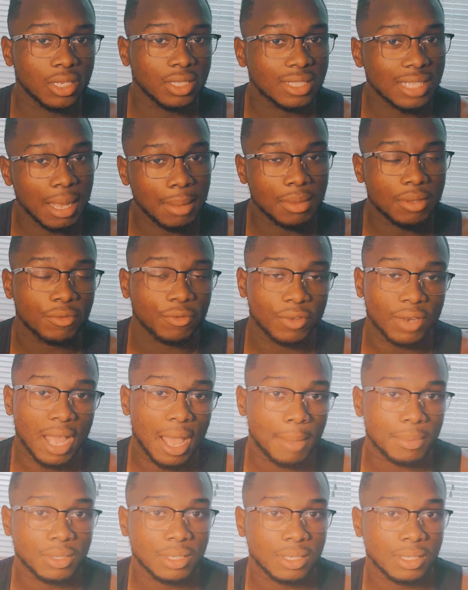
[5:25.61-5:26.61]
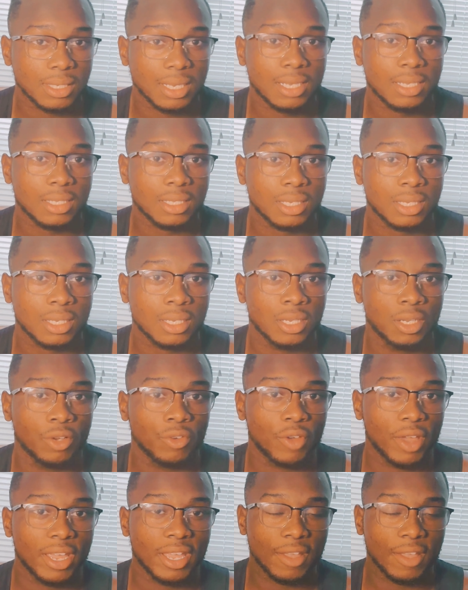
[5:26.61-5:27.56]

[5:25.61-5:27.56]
Stop Living for the Opposite Sex, right?